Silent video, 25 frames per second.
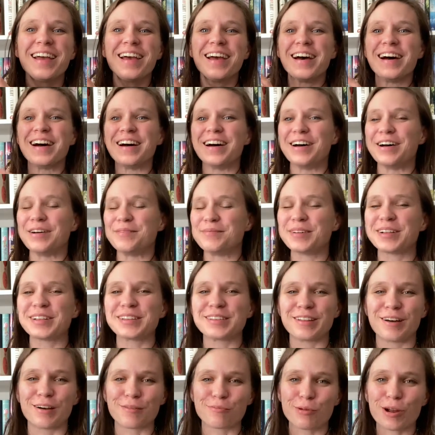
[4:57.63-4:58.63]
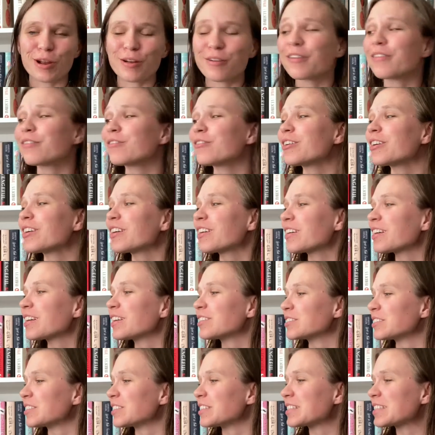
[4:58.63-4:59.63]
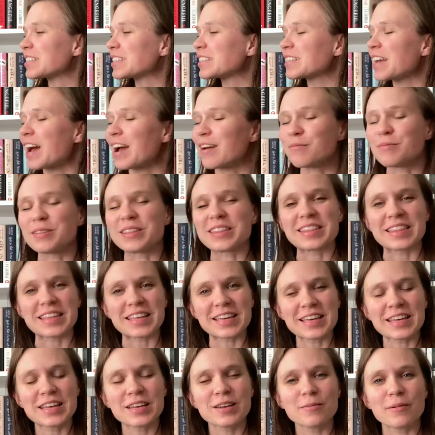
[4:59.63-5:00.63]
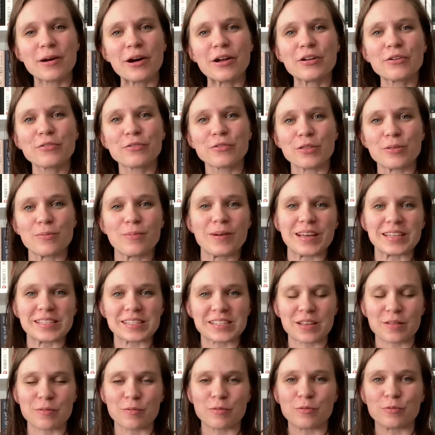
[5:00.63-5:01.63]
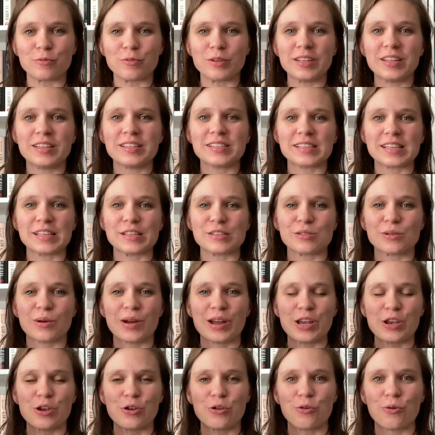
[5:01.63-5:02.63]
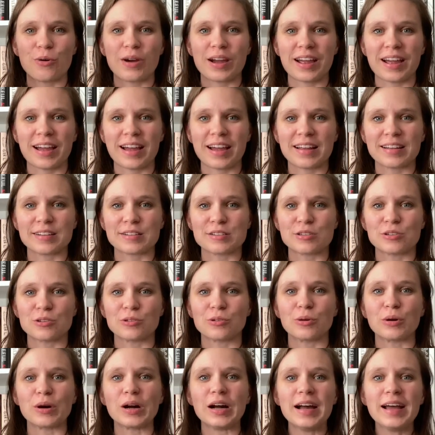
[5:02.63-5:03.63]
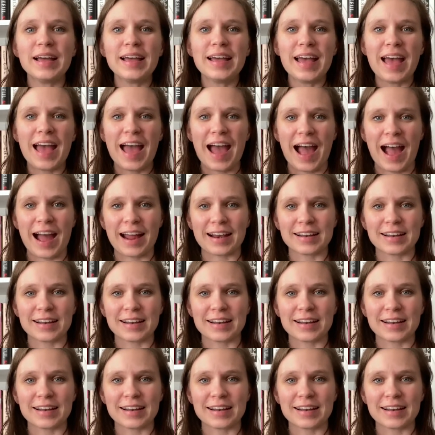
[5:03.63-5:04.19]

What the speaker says: Long Bright River, I've been thinking about it for the past couple of weeks, and so I knew I had to add